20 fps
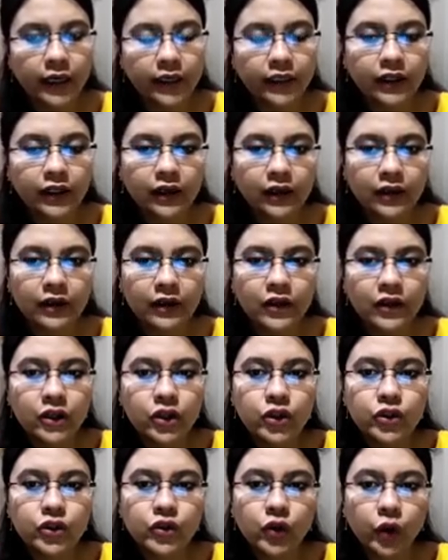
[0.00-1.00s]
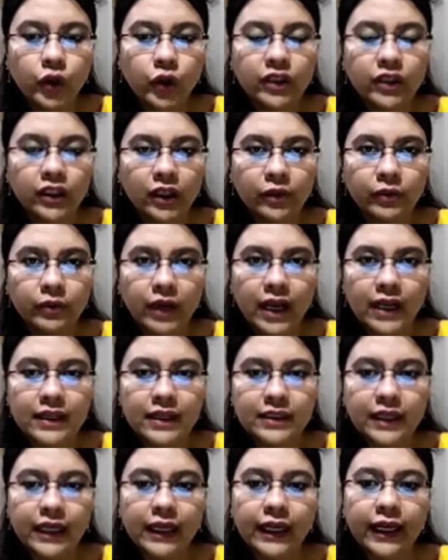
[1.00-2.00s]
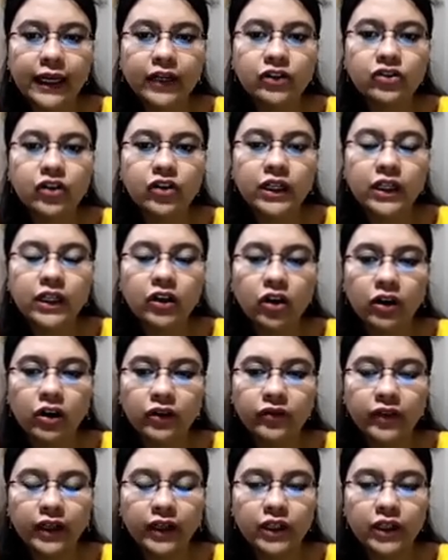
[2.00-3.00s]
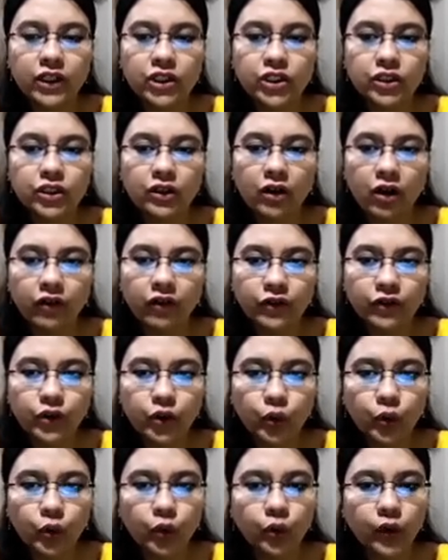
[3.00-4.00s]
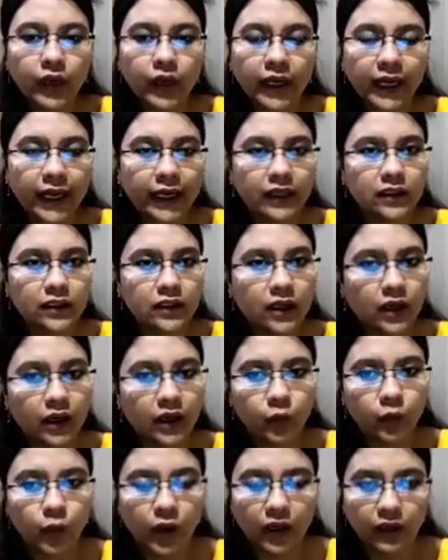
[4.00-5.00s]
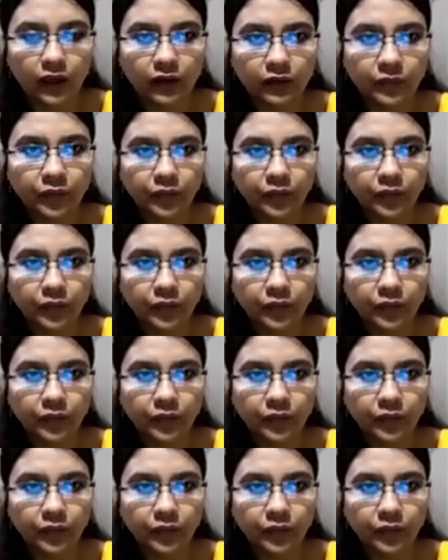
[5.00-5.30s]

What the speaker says: Here, sodium has the electronic configuration of 2, 8 and 1.